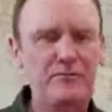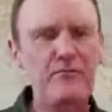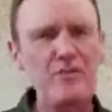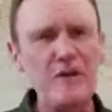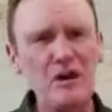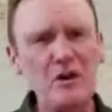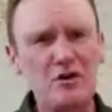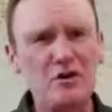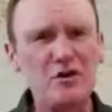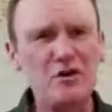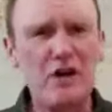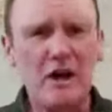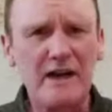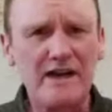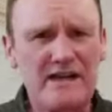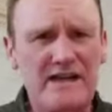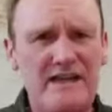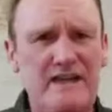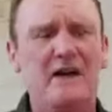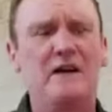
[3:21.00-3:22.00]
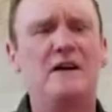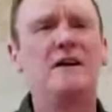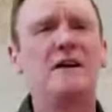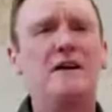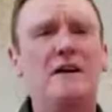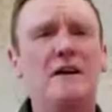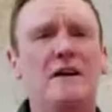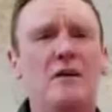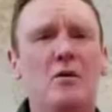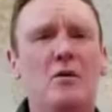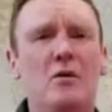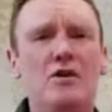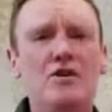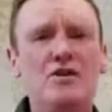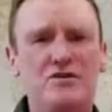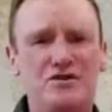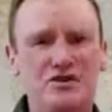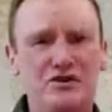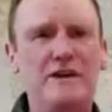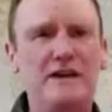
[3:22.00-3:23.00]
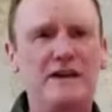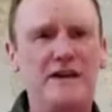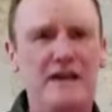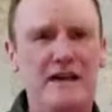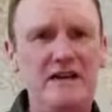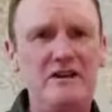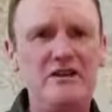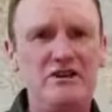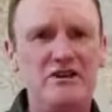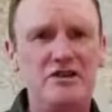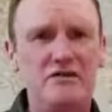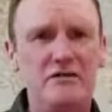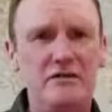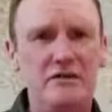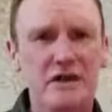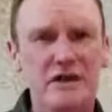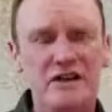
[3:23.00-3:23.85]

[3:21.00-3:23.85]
A good idea when you're doing this